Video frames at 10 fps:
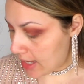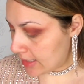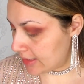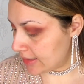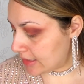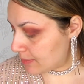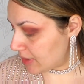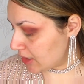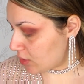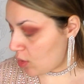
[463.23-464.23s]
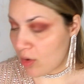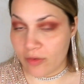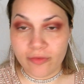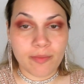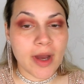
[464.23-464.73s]
a little bit
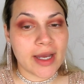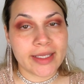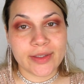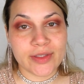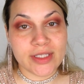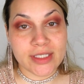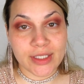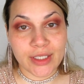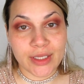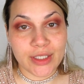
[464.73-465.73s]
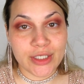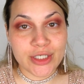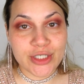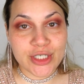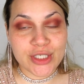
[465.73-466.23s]
of my
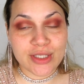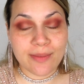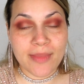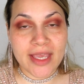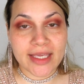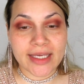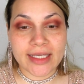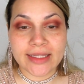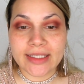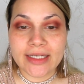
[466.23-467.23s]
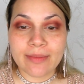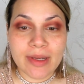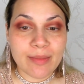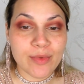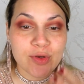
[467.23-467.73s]
concealer just to make a little
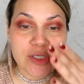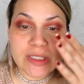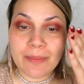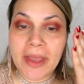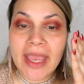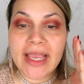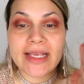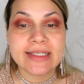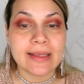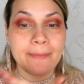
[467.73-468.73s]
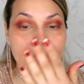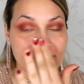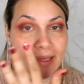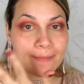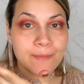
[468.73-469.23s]
bit more space and
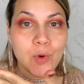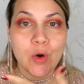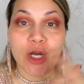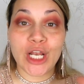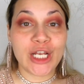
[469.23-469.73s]
make it more